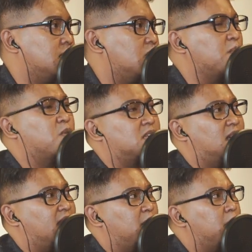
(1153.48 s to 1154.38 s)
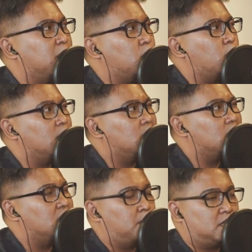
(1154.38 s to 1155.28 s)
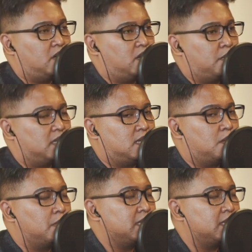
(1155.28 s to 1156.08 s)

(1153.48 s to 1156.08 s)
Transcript: that, not most are like maybe twenty, thirty percent of the places that,